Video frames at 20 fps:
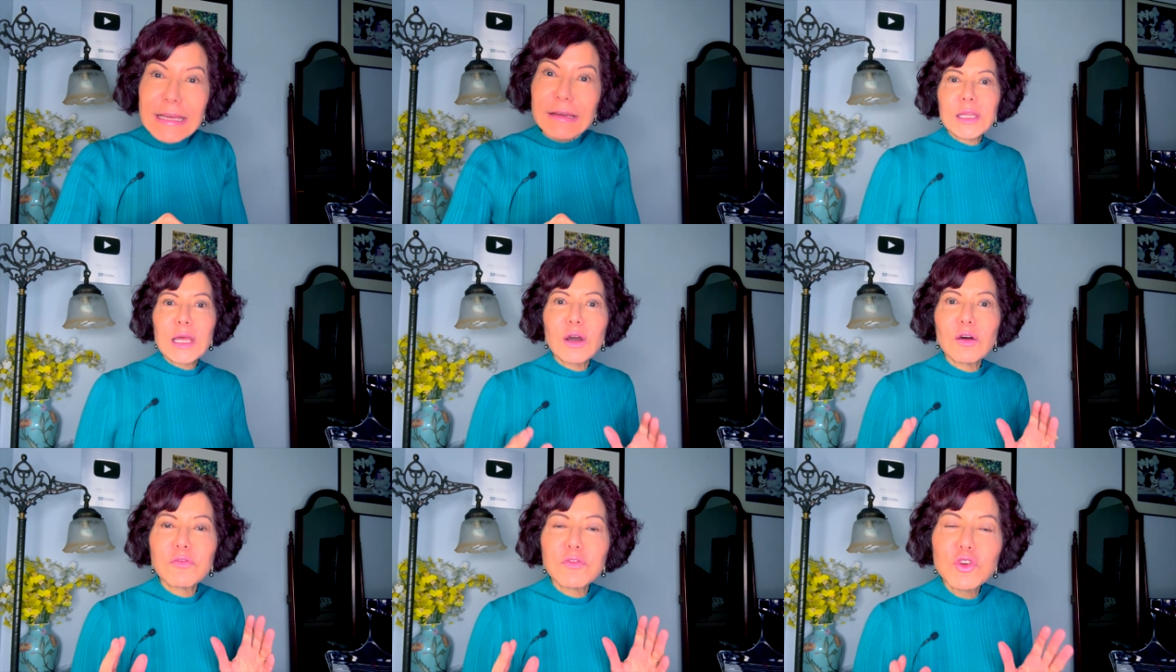
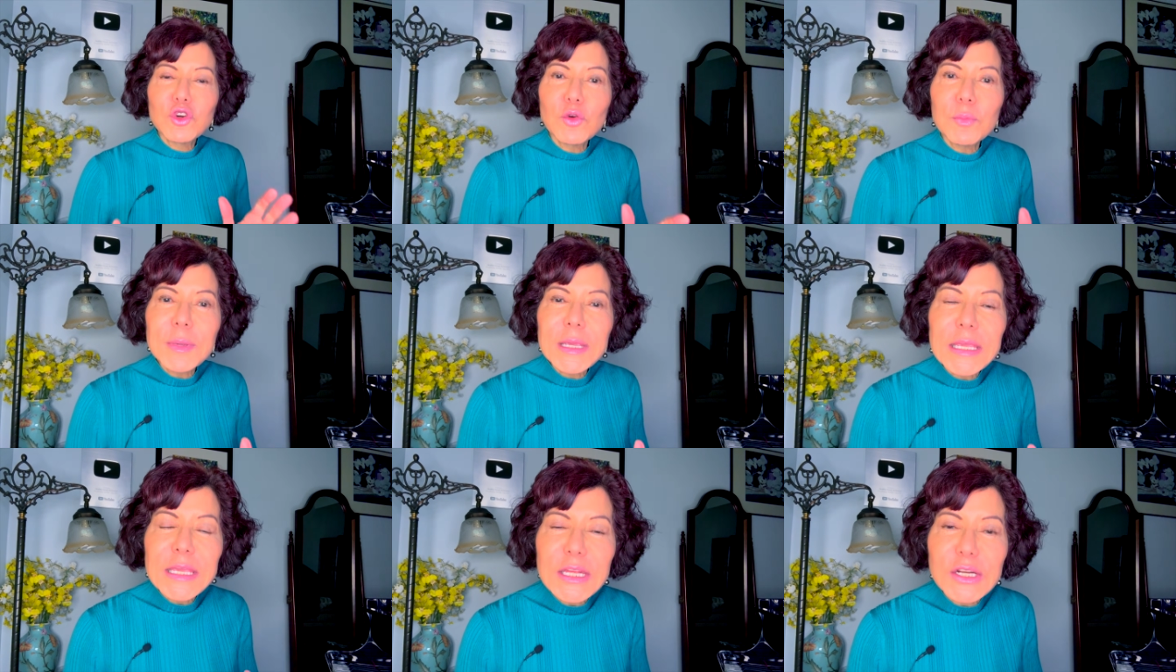Now, if you're a
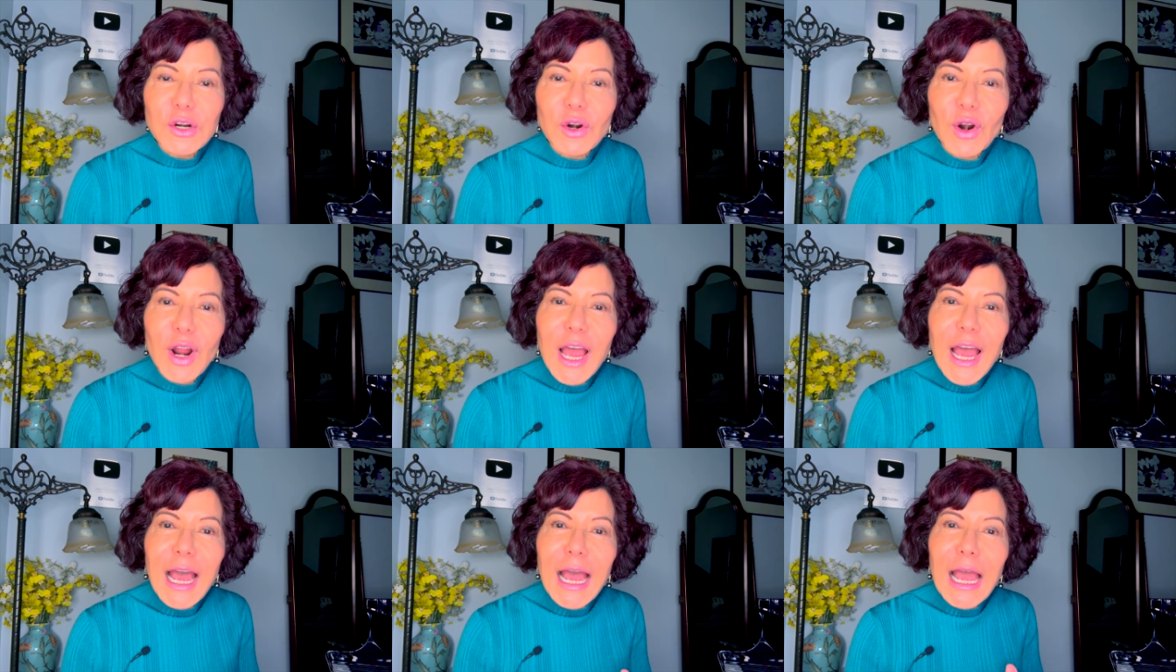beginner,
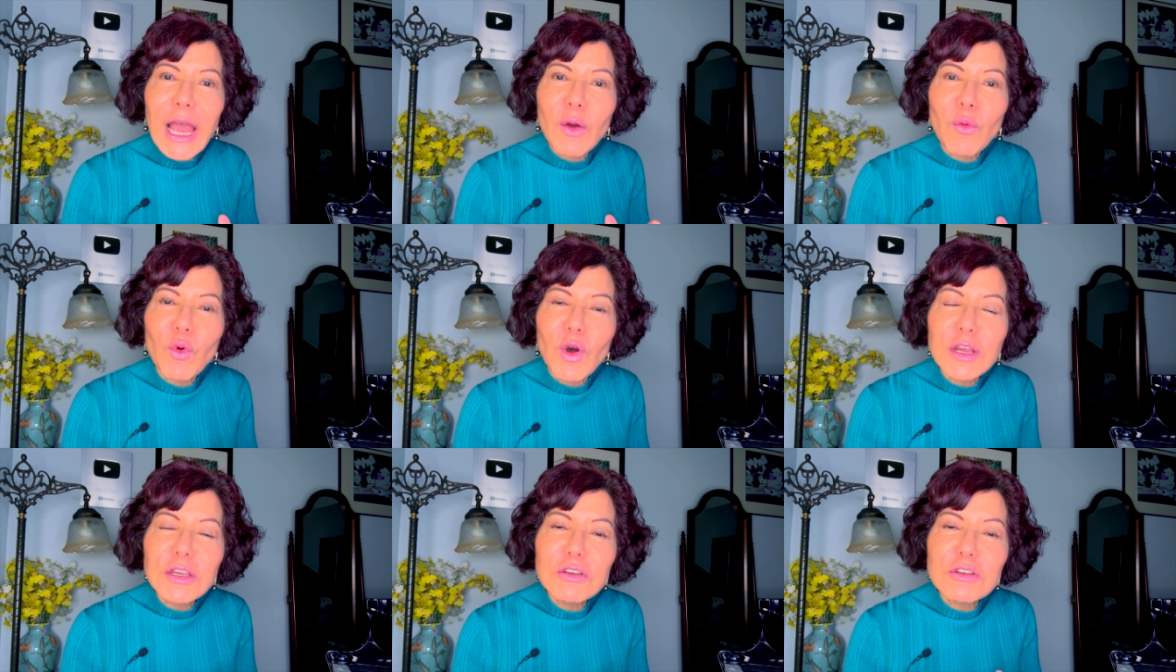I
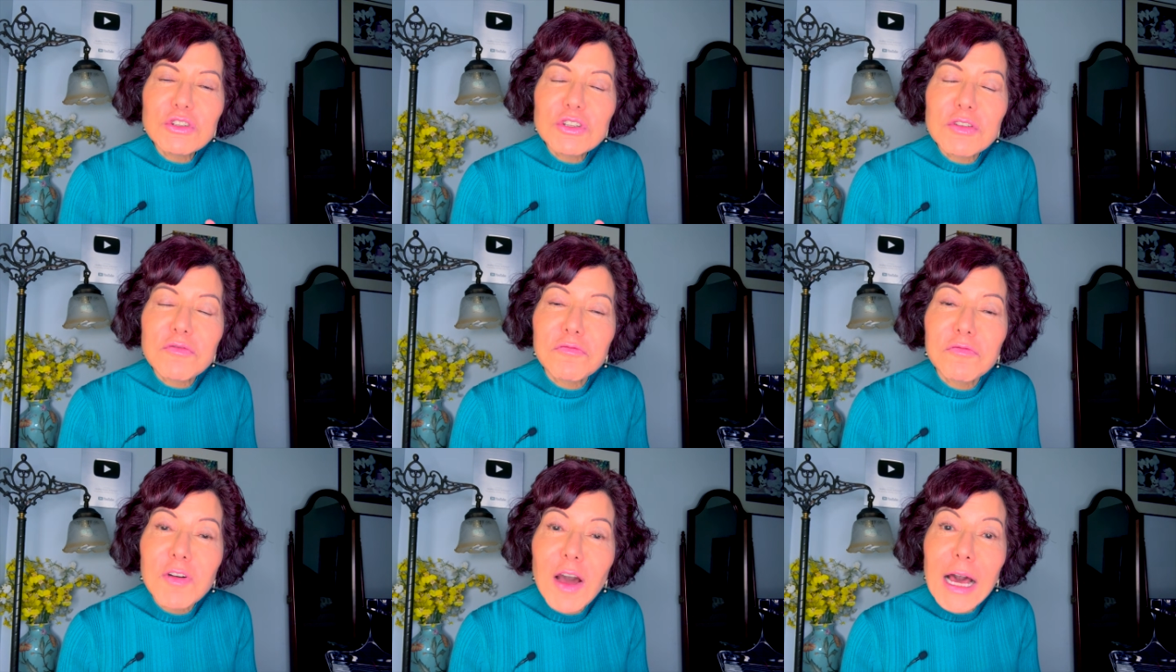want you to
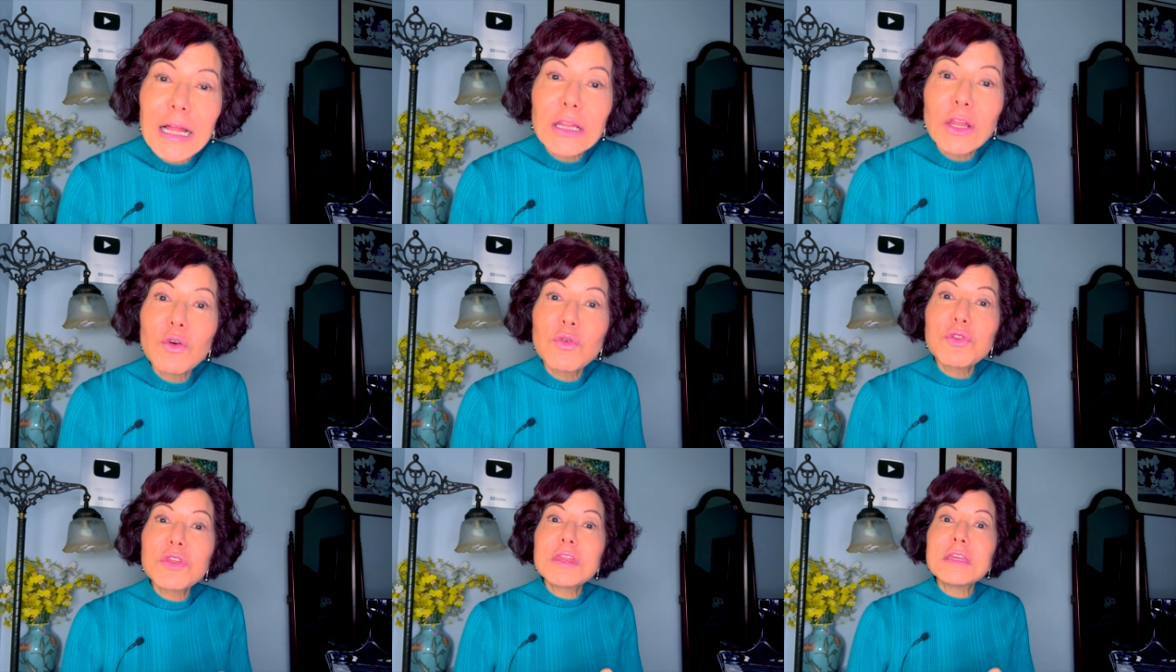
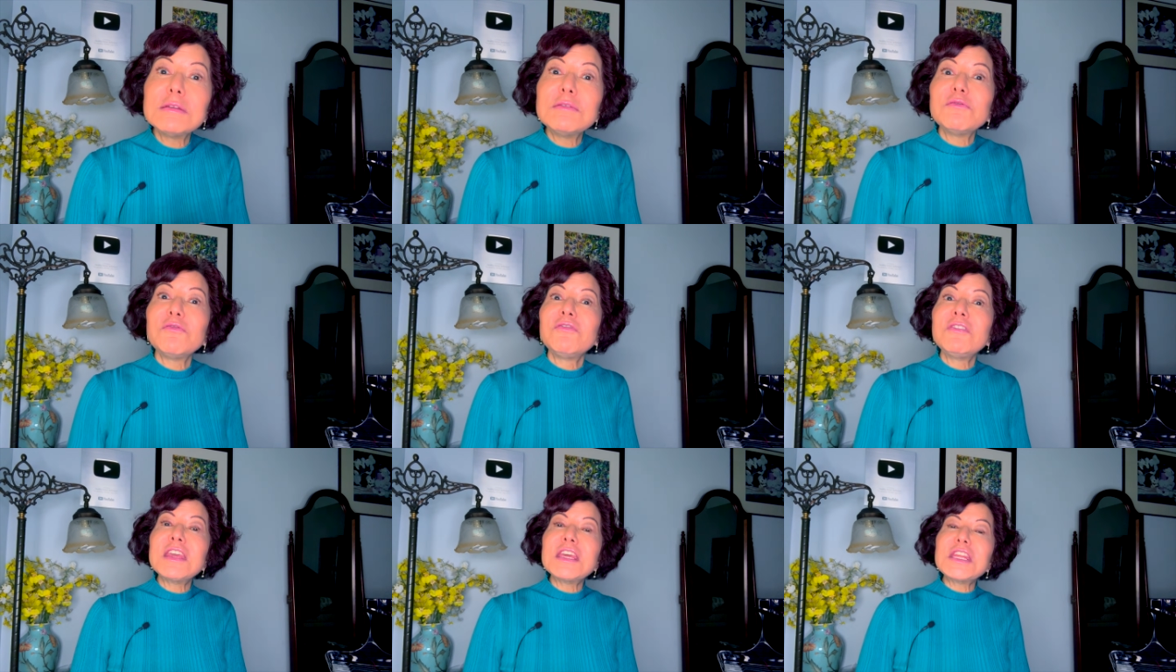follow the
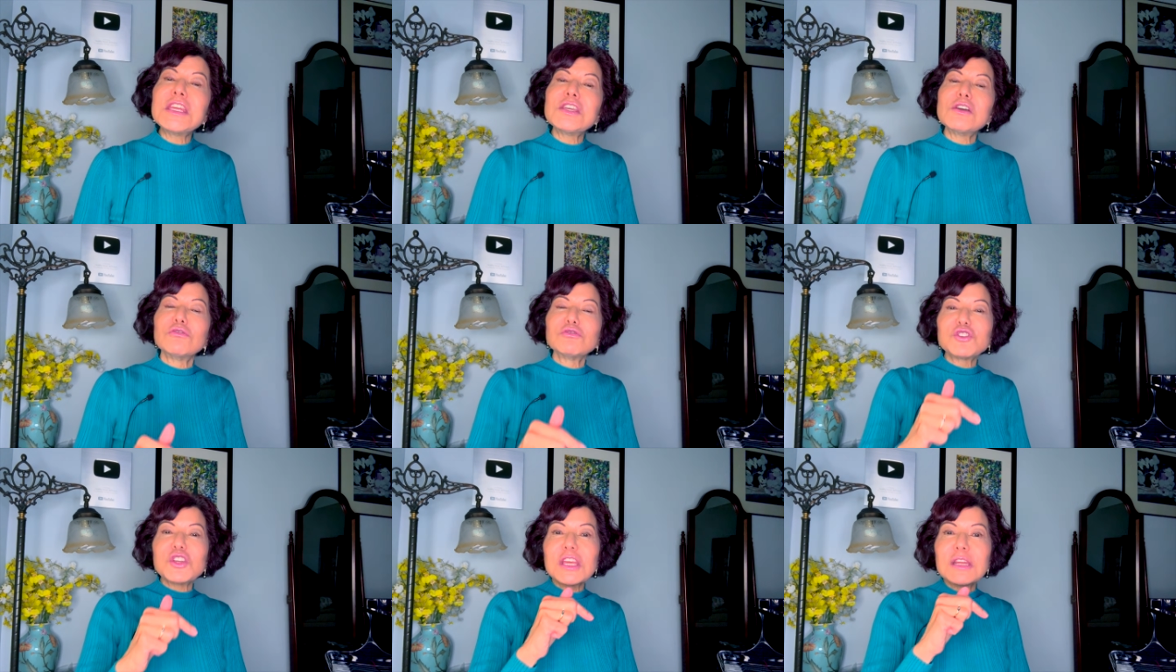
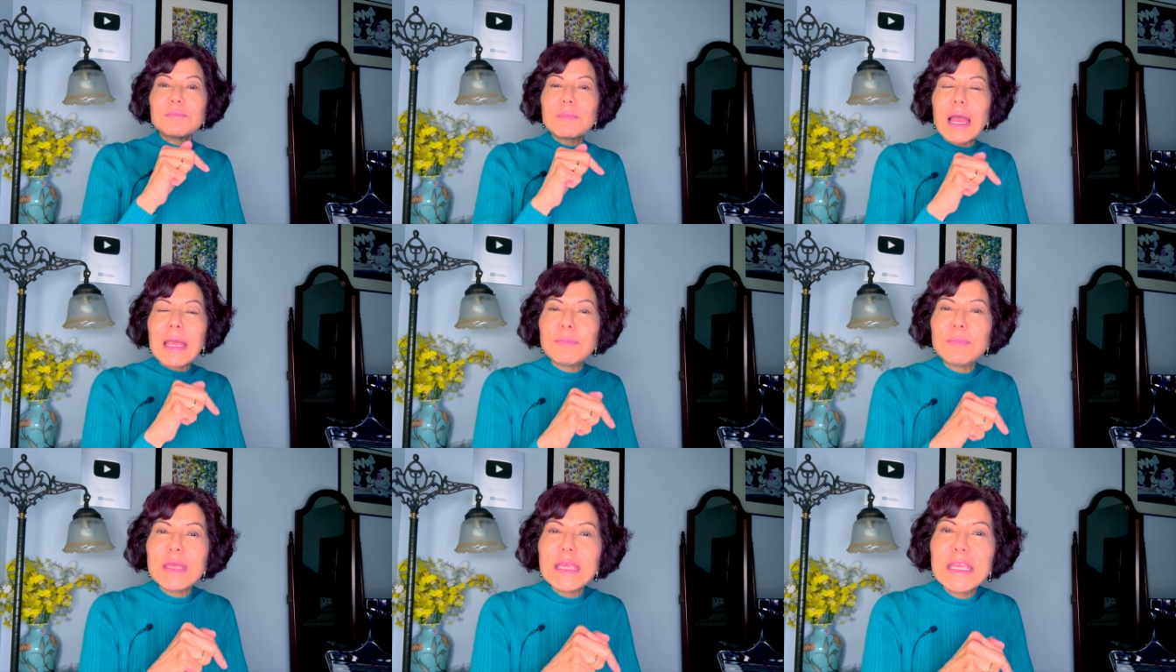videos in
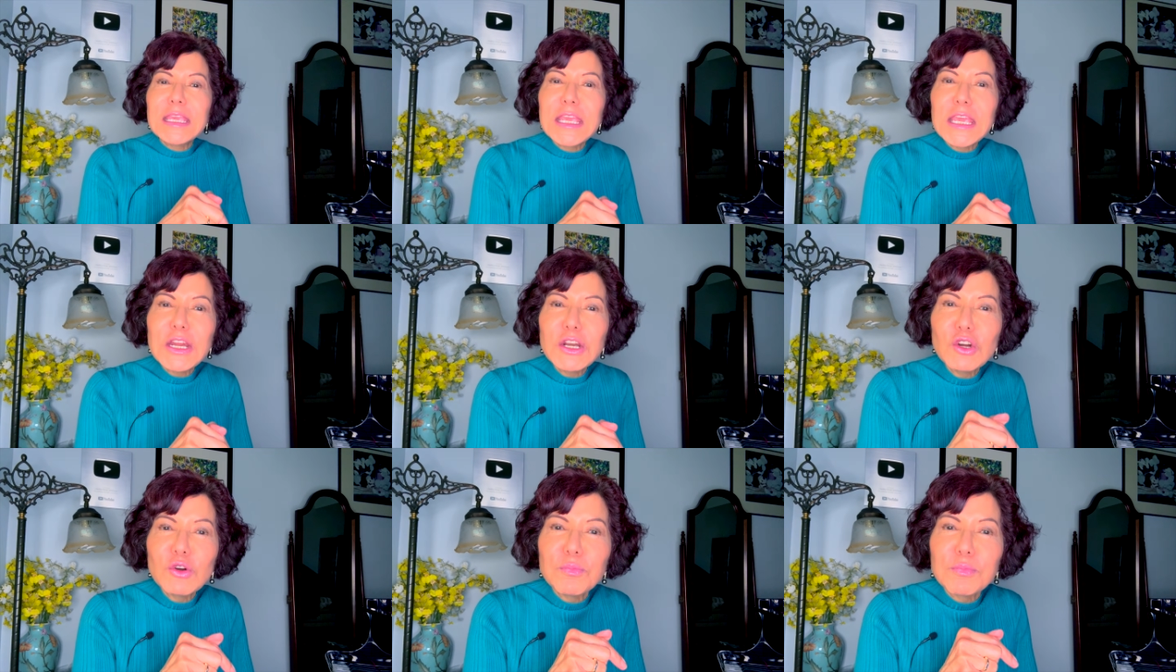my
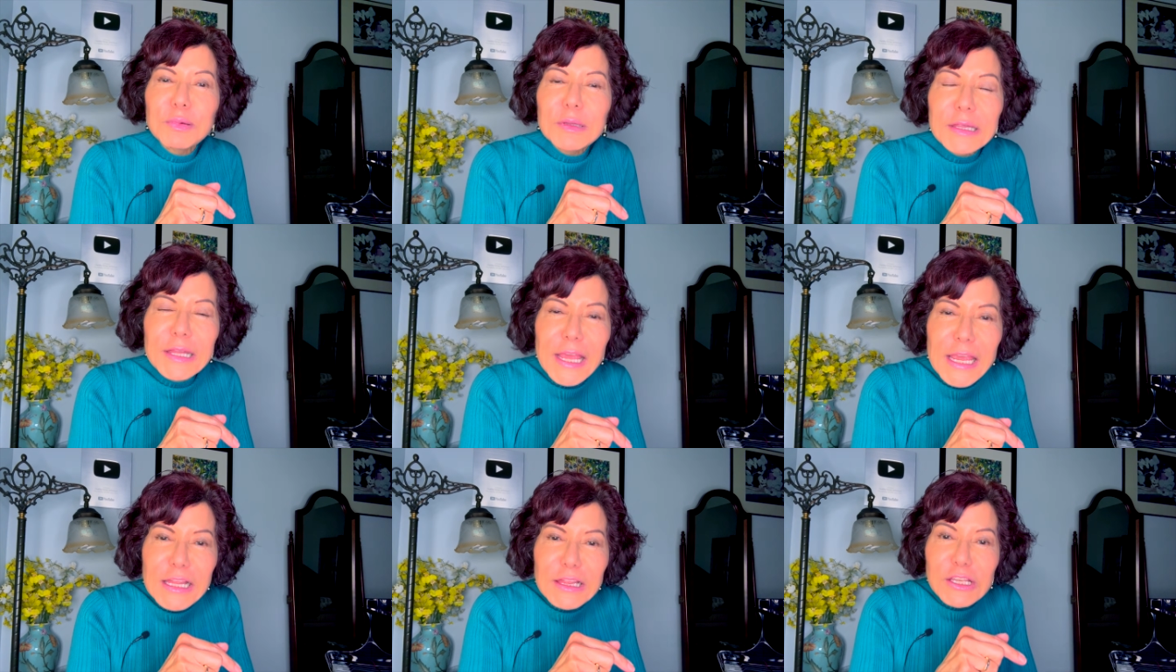beginner
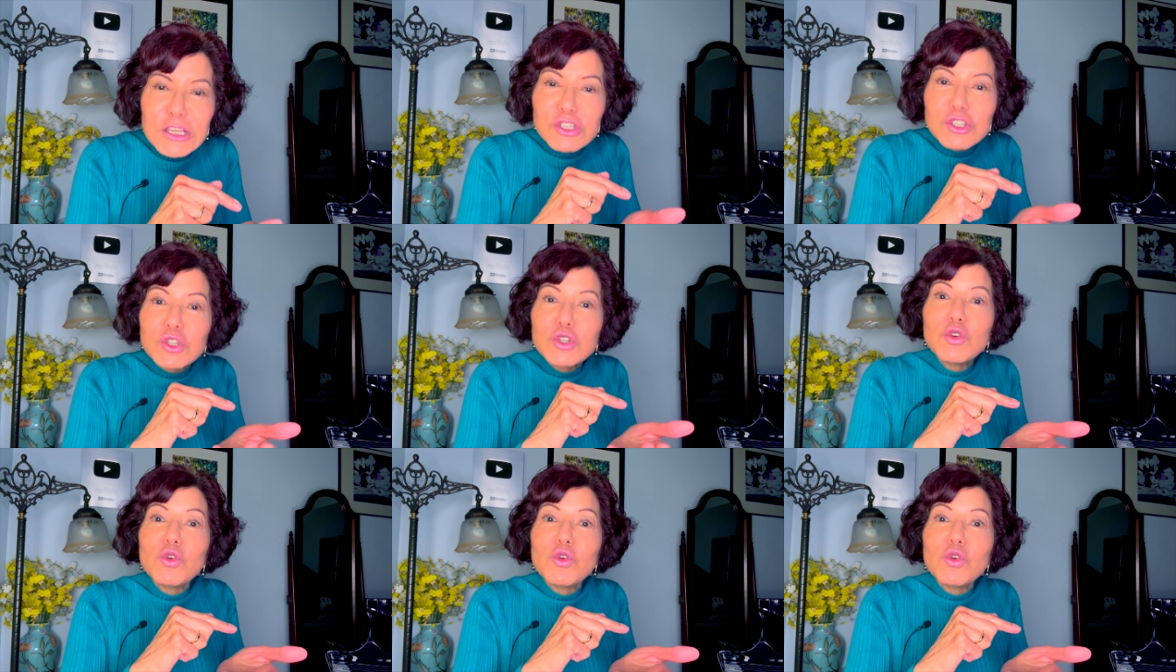playlist,